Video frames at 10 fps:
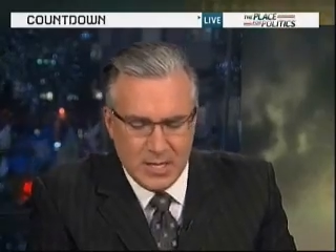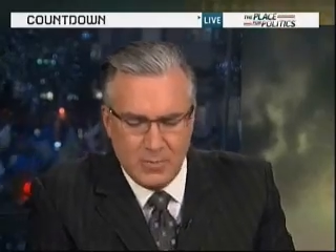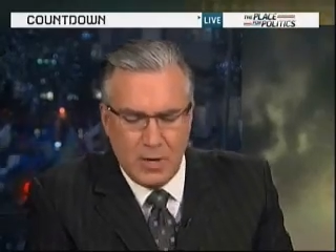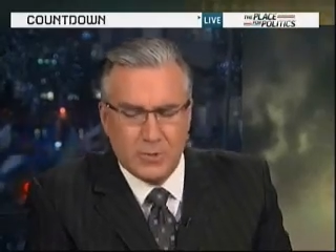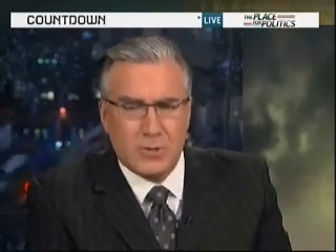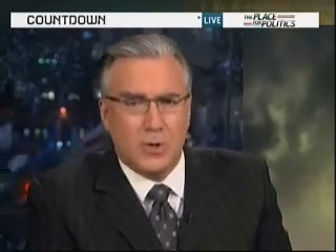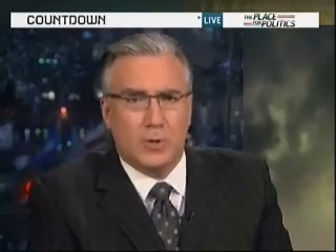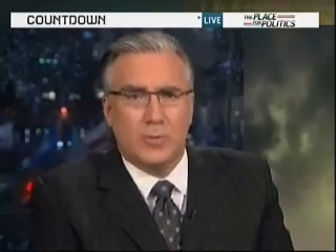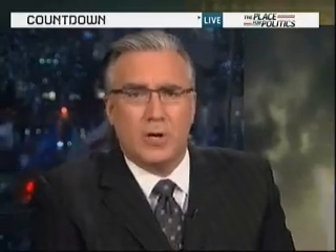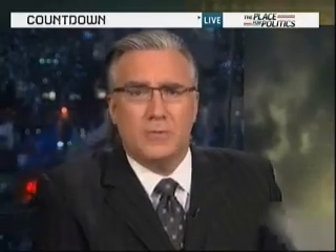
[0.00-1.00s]
The part Mr.
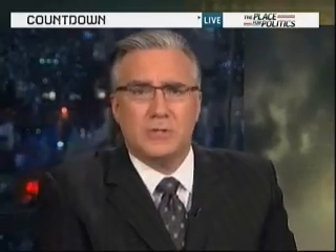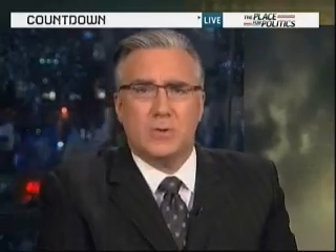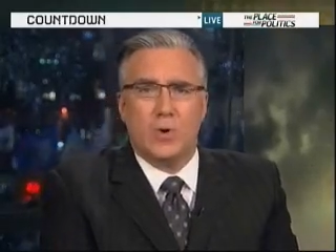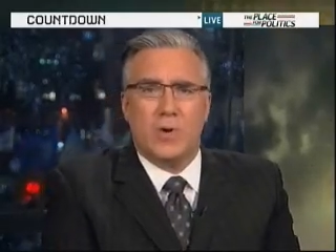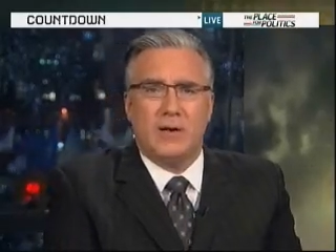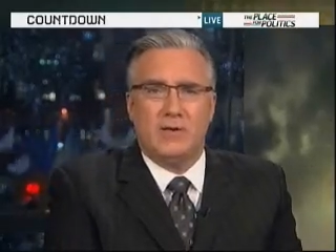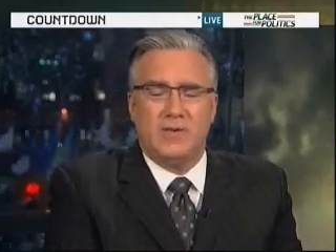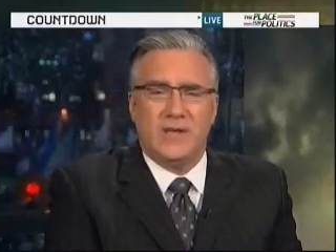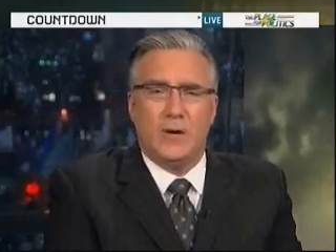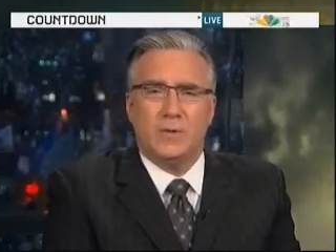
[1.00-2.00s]
Goldberg and Mr. O'Reilly
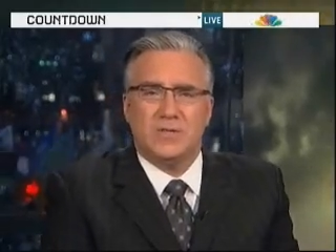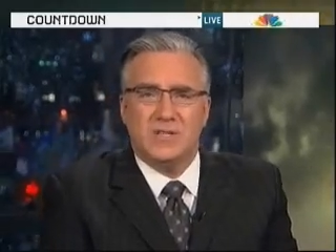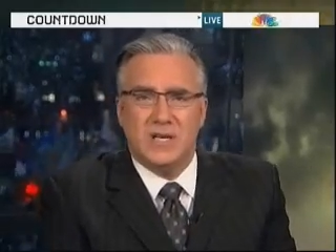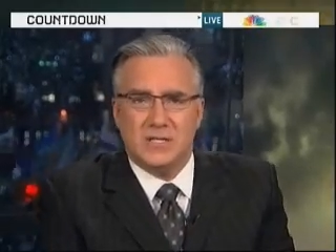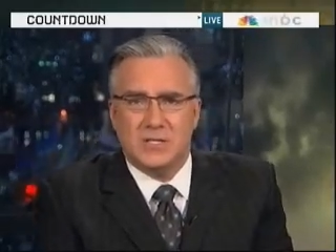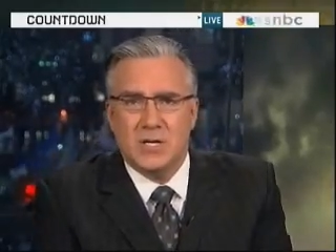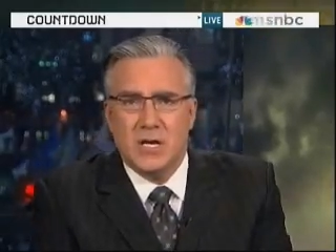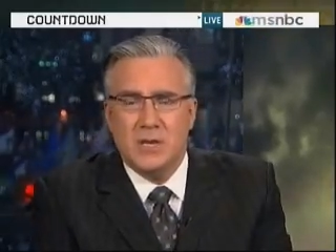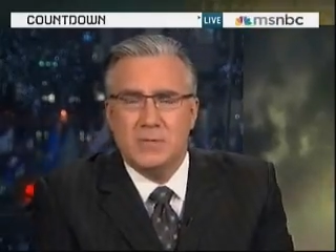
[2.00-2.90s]
left out was this.